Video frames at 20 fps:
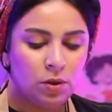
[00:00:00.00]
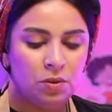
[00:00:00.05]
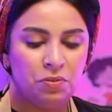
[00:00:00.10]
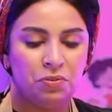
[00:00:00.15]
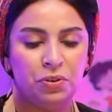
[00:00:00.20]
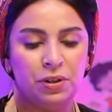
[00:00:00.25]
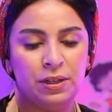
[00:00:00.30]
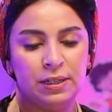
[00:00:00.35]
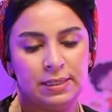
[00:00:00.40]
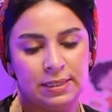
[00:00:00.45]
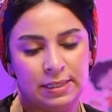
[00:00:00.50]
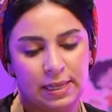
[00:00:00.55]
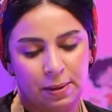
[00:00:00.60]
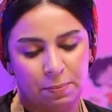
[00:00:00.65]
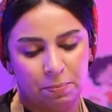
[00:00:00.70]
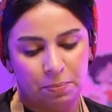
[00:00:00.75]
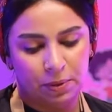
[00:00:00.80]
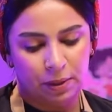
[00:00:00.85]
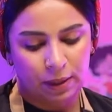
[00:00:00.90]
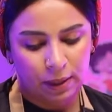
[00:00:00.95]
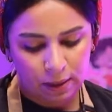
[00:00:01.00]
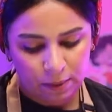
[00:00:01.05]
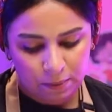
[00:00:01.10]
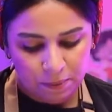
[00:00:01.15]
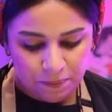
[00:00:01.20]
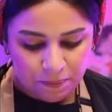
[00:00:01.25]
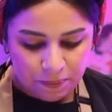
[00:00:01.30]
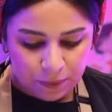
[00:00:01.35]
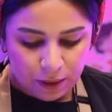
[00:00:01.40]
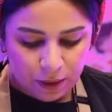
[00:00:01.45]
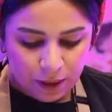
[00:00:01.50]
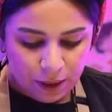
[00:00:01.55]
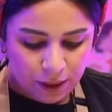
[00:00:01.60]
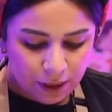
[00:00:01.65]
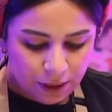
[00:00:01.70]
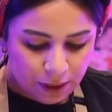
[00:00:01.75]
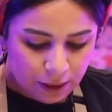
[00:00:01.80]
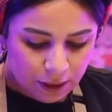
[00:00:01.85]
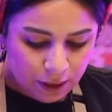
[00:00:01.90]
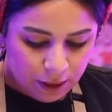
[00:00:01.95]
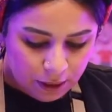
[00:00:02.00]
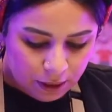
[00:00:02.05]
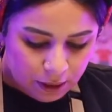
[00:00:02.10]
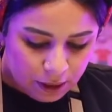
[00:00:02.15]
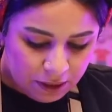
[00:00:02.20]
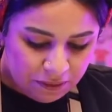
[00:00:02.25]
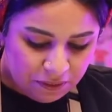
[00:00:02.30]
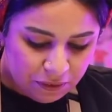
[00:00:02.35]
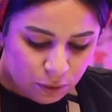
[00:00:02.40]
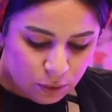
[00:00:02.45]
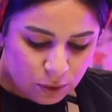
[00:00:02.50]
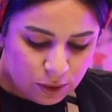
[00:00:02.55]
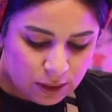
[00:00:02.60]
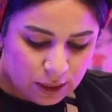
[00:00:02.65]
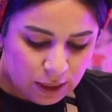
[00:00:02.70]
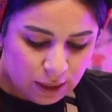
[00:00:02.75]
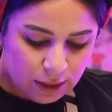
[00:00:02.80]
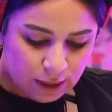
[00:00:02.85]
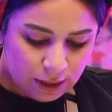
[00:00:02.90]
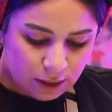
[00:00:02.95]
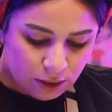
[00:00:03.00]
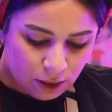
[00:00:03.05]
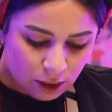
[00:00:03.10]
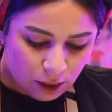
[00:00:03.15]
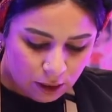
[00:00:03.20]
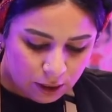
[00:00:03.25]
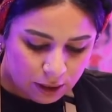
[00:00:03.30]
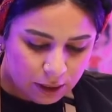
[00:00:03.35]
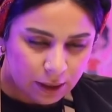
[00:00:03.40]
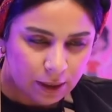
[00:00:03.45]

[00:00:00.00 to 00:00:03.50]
For example, here, if you see the dark